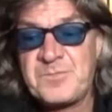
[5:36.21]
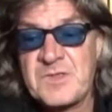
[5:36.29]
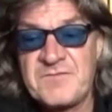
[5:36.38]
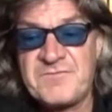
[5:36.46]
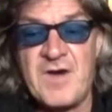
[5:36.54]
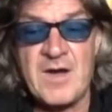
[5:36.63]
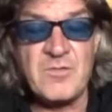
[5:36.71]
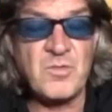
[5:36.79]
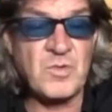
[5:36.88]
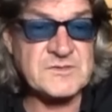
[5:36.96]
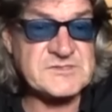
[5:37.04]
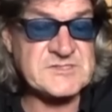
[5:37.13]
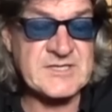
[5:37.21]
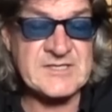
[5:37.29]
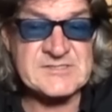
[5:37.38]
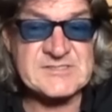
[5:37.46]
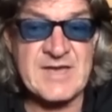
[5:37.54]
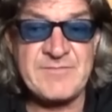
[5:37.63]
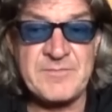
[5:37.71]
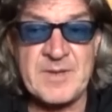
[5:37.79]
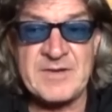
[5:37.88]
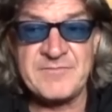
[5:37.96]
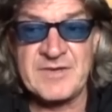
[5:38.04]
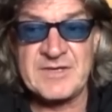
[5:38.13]
The fight we want to see is David
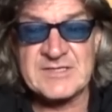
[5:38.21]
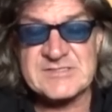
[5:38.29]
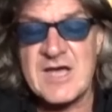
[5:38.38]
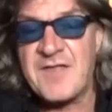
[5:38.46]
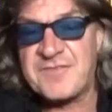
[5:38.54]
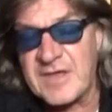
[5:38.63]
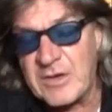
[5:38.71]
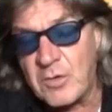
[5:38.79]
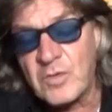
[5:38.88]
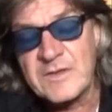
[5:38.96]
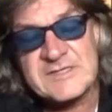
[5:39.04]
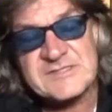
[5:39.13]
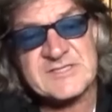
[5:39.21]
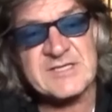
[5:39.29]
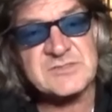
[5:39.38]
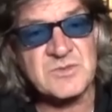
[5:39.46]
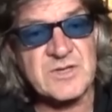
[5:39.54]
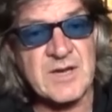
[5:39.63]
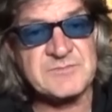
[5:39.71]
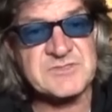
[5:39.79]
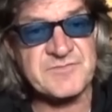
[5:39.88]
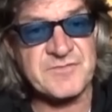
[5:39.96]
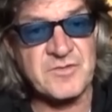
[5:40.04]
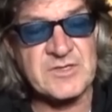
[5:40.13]
Benavidez. I think all these things will come
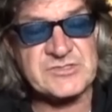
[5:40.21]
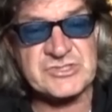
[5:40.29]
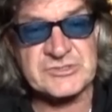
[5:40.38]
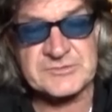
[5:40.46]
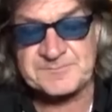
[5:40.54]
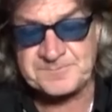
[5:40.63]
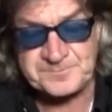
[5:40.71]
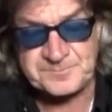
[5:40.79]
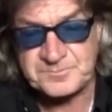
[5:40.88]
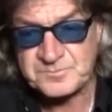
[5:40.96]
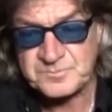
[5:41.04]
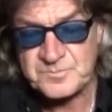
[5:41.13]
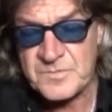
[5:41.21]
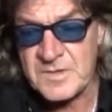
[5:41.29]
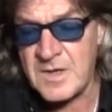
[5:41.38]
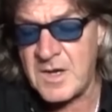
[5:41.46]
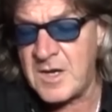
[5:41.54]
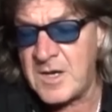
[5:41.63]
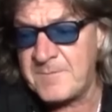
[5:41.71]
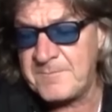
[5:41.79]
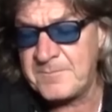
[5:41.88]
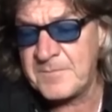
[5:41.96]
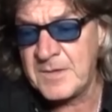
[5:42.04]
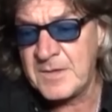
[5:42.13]
to fruition.
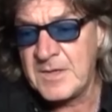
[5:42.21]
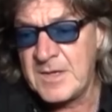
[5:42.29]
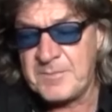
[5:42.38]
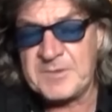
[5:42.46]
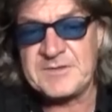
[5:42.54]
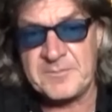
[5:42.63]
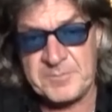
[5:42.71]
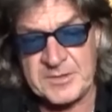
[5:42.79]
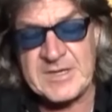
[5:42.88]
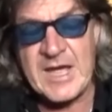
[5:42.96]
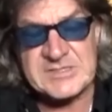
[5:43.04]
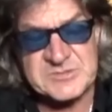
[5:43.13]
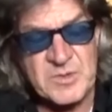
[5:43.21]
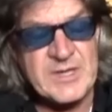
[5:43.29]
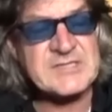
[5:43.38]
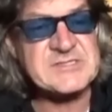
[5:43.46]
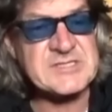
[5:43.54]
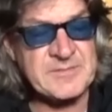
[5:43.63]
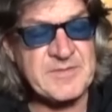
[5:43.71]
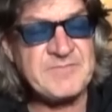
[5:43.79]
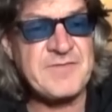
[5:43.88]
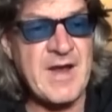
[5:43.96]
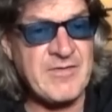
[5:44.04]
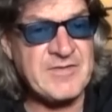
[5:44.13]
Um, but, the, but next week's going to be
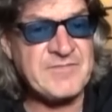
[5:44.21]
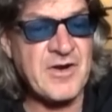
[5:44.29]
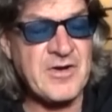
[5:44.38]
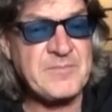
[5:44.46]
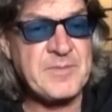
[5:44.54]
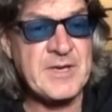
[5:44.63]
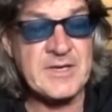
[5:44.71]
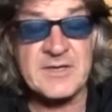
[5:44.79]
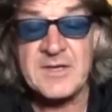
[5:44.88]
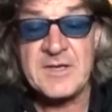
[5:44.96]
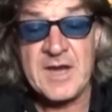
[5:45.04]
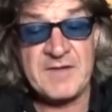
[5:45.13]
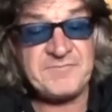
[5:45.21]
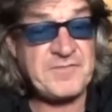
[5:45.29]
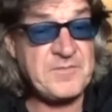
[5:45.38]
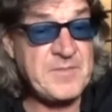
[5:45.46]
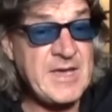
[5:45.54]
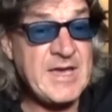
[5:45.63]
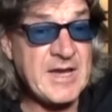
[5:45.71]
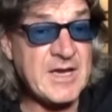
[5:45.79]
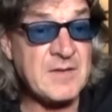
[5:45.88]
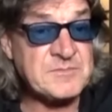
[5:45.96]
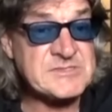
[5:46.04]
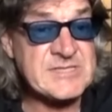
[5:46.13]
very, very big. And for me, it
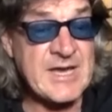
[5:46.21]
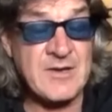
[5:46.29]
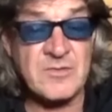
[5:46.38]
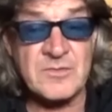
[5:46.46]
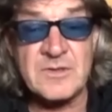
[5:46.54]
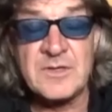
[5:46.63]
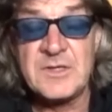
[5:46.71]
comes down